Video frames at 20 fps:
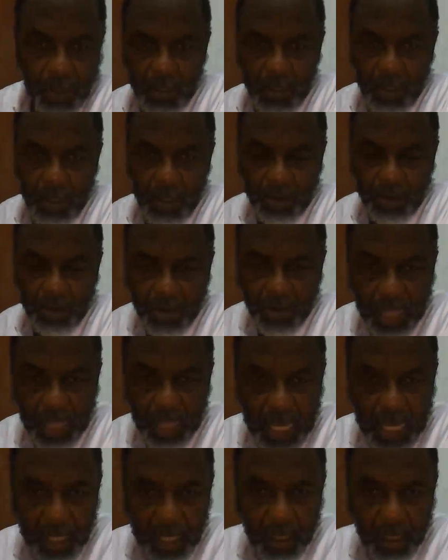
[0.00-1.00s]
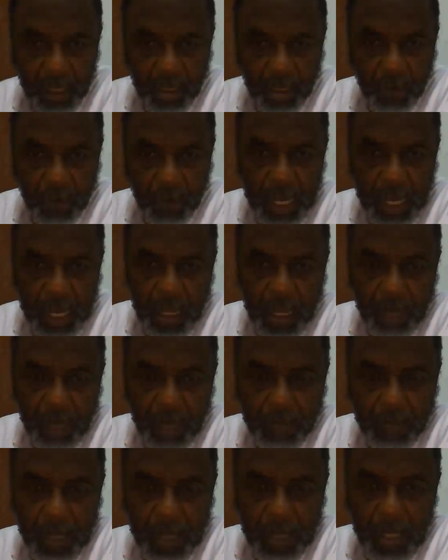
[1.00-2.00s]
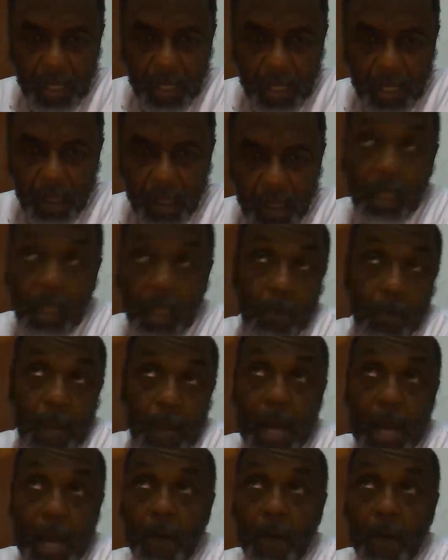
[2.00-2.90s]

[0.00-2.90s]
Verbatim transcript: Turn your head the other way, look around,